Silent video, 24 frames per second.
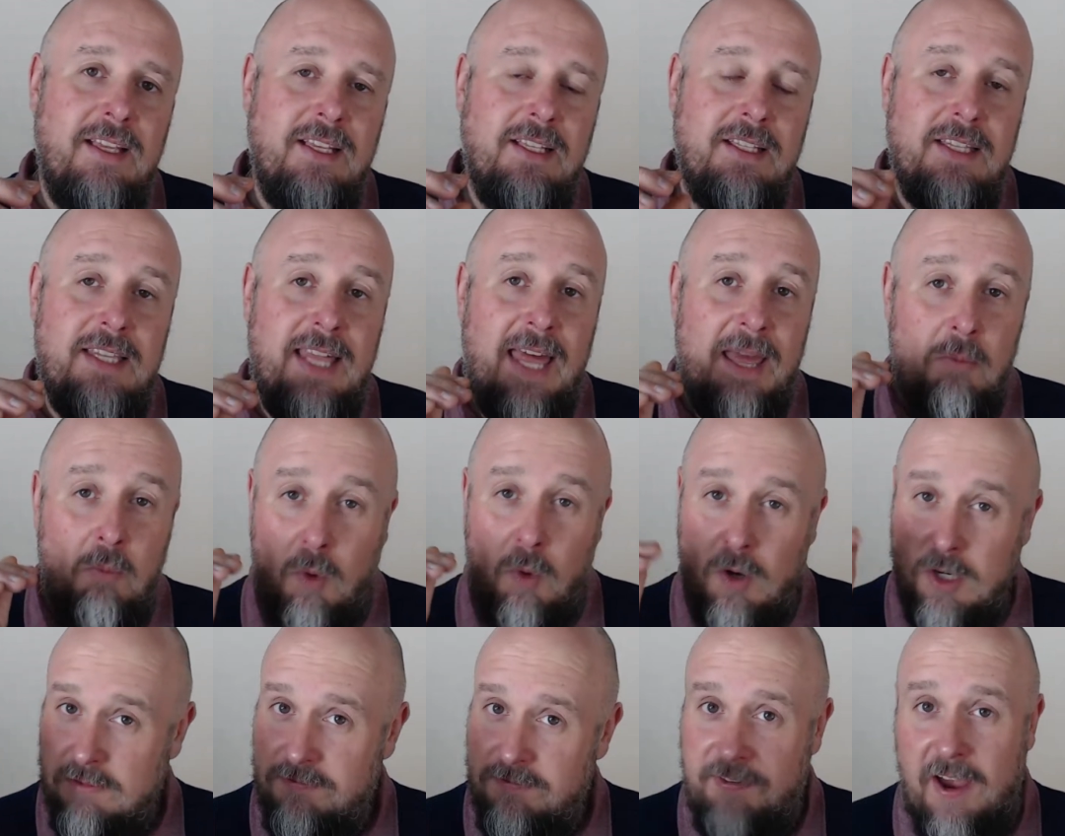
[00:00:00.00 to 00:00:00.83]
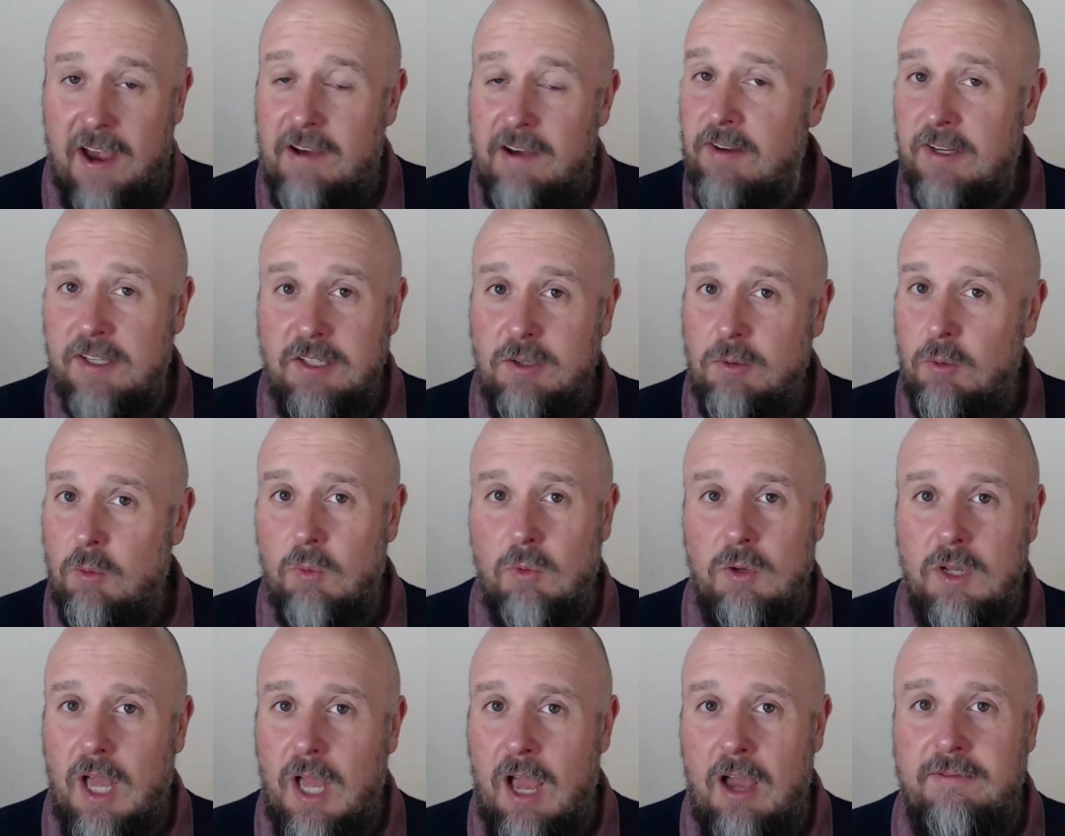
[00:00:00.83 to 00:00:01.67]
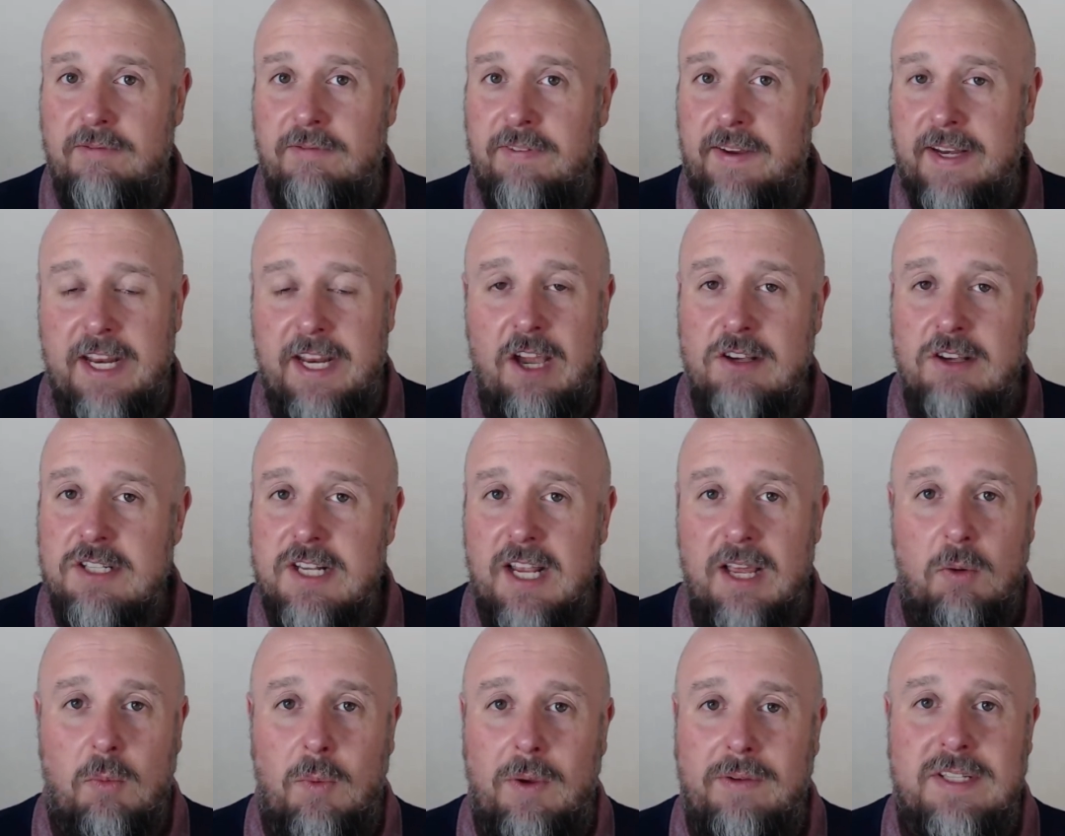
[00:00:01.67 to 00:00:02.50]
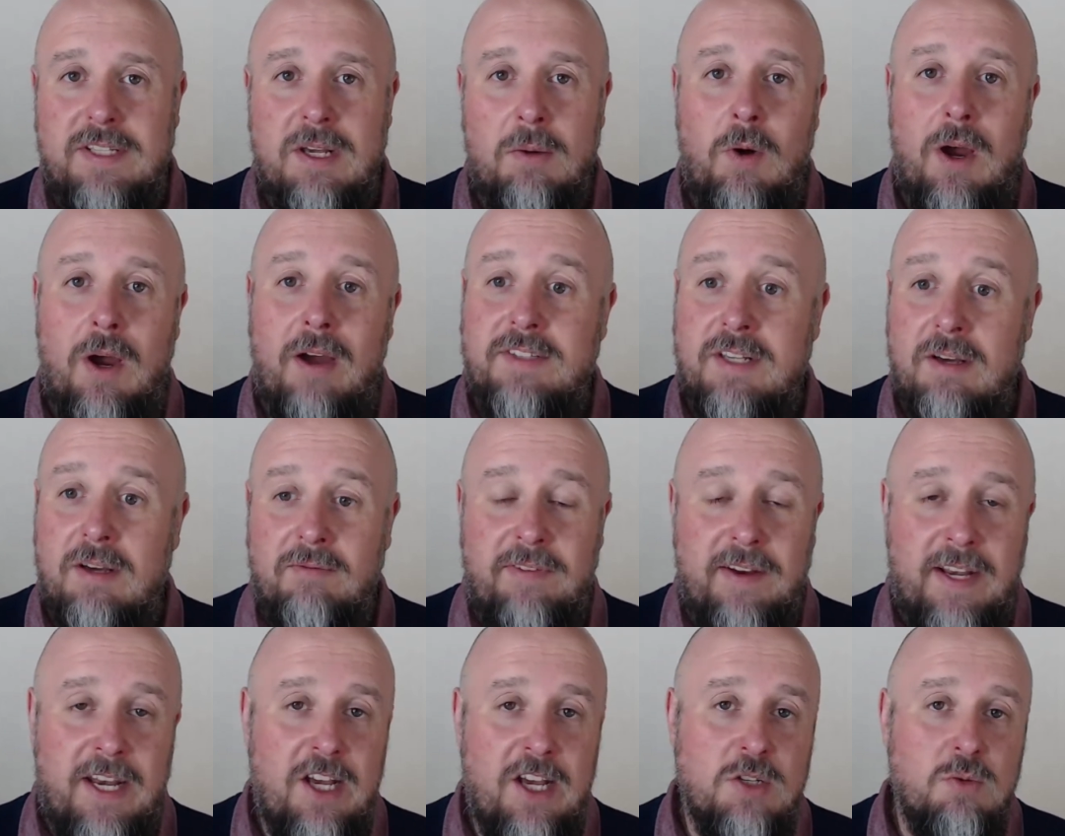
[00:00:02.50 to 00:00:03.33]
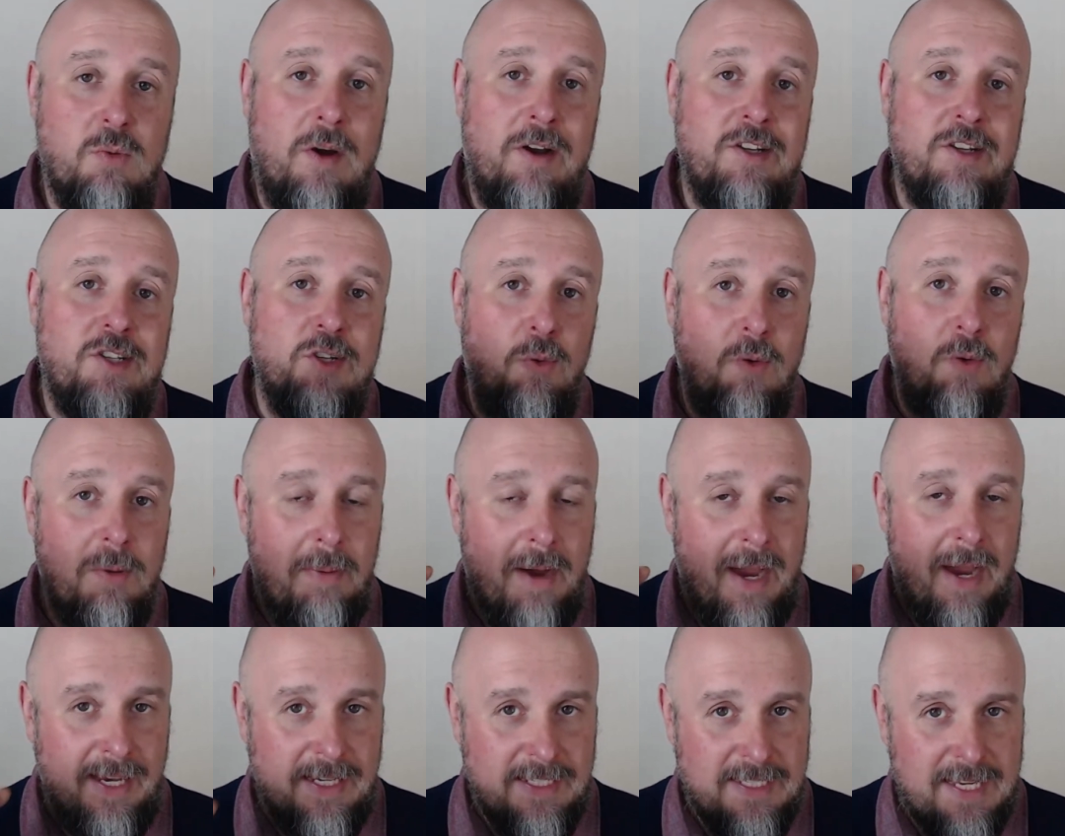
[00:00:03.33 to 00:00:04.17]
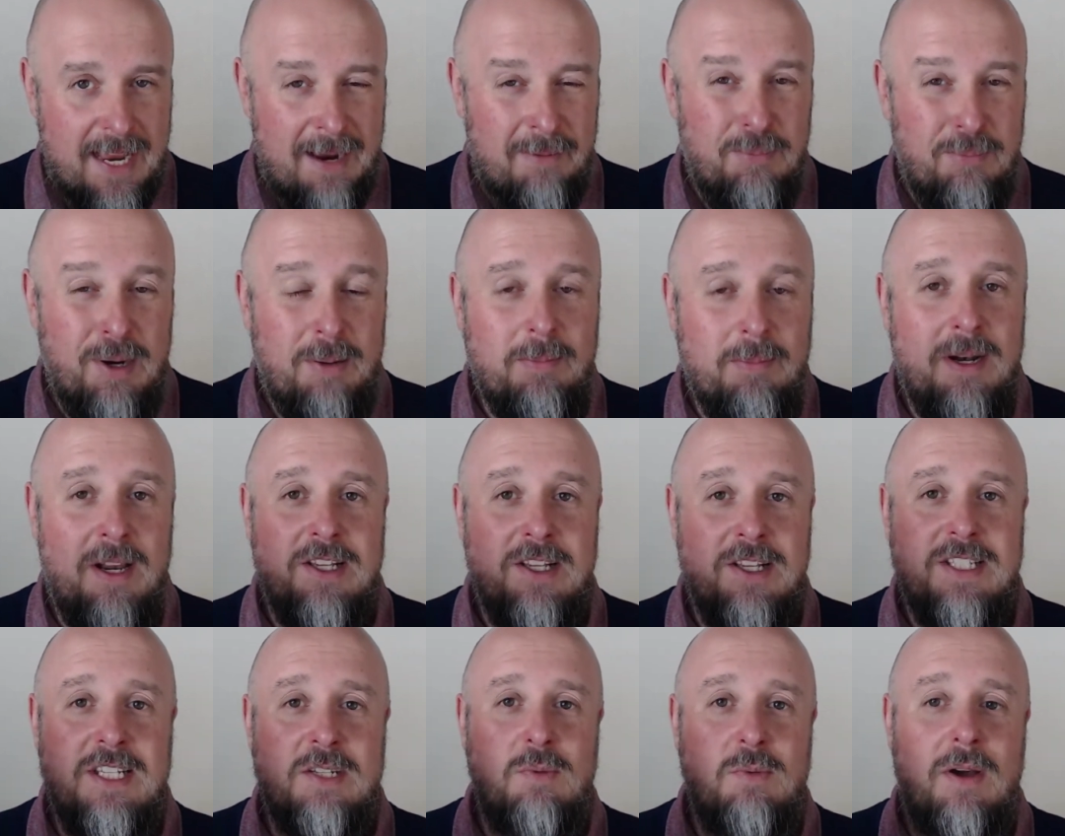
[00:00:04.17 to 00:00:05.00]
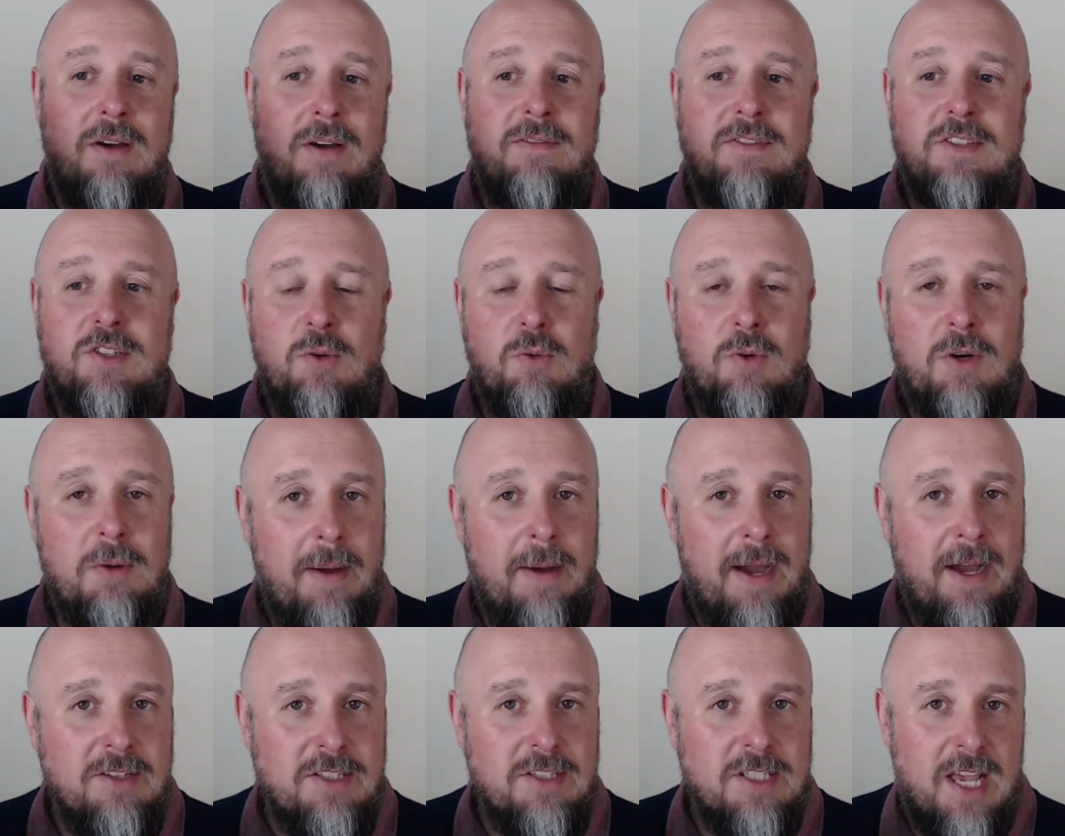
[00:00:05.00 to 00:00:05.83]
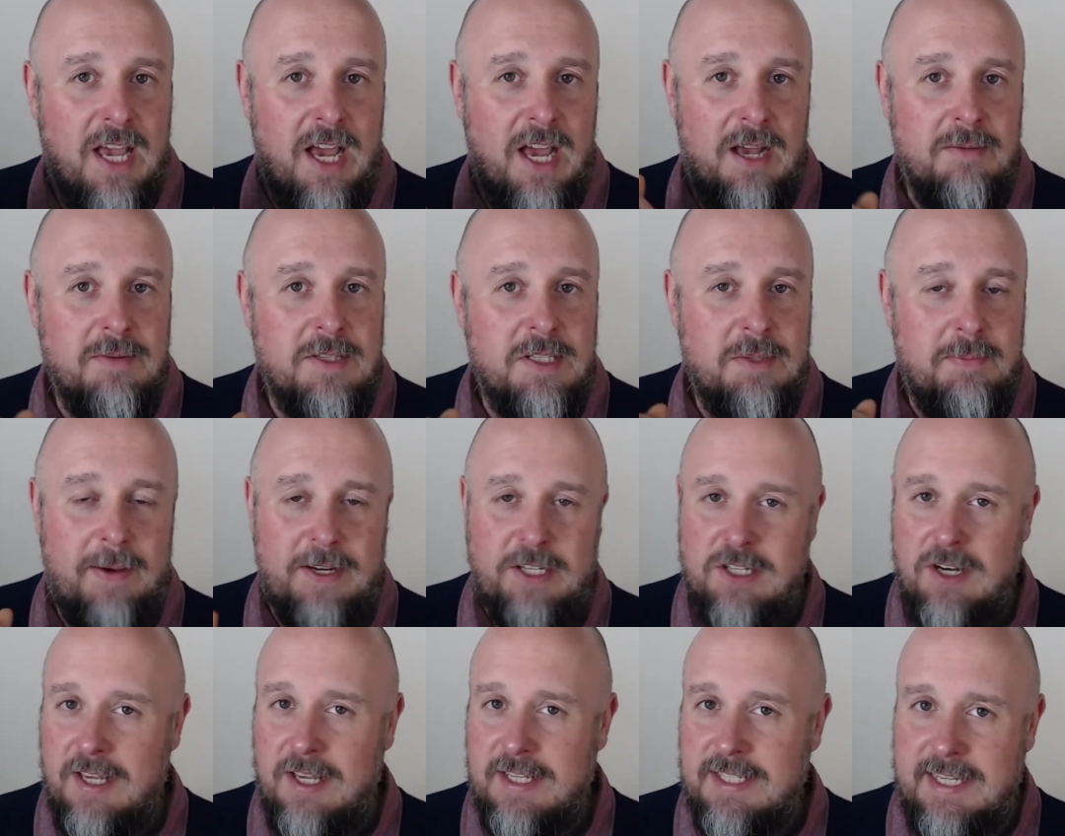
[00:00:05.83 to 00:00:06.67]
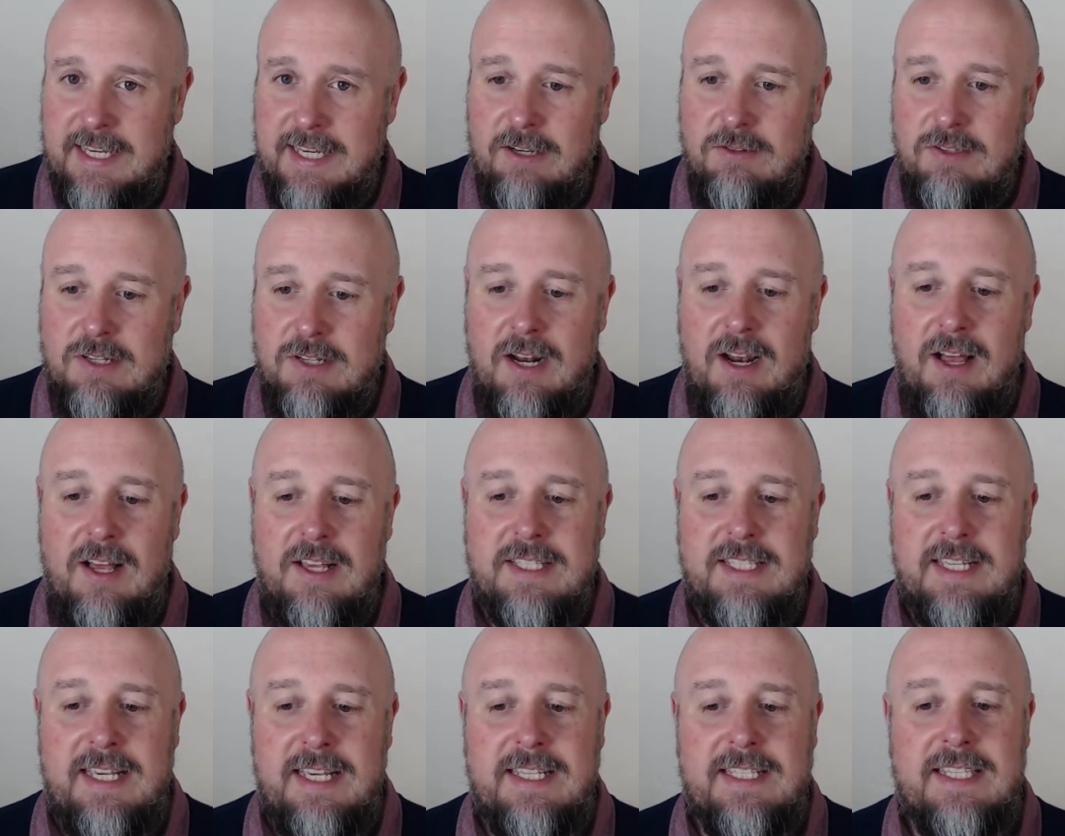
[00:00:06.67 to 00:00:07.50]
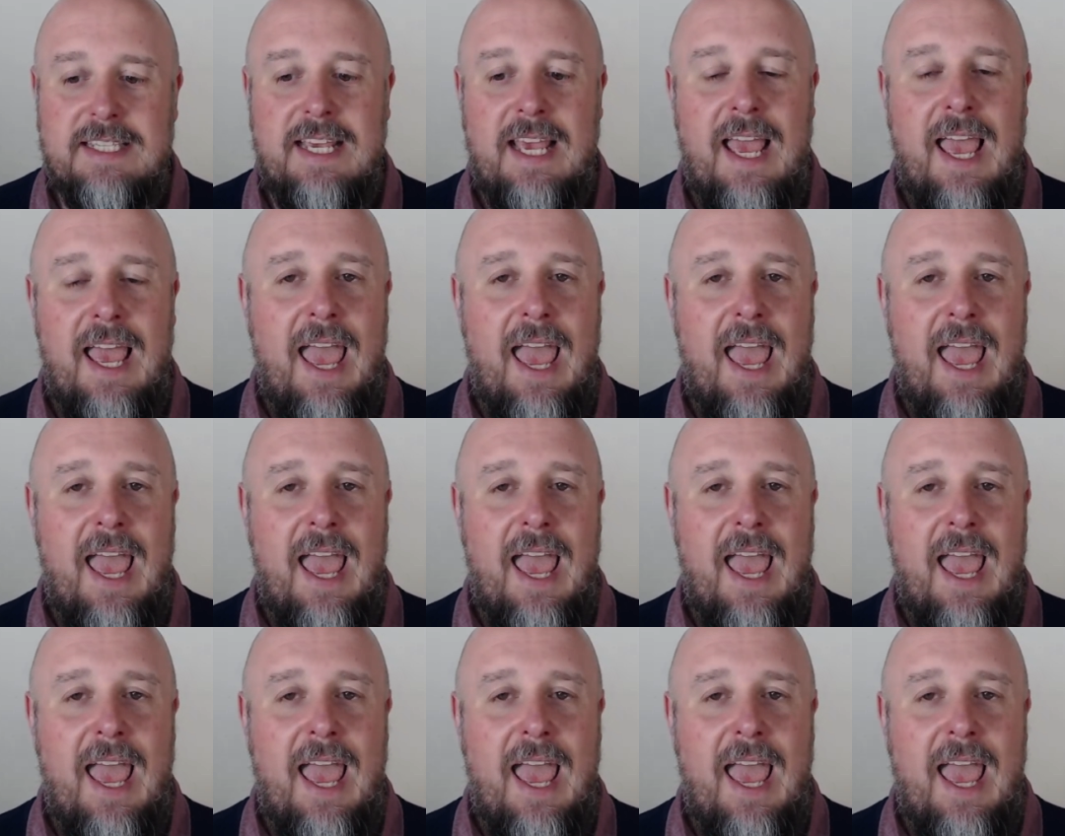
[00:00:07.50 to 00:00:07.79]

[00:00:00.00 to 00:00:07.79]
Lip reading: then watch further videos like we've done, where I've done videos where I talk about exam prep classes, where I've talked about specialized skills classes,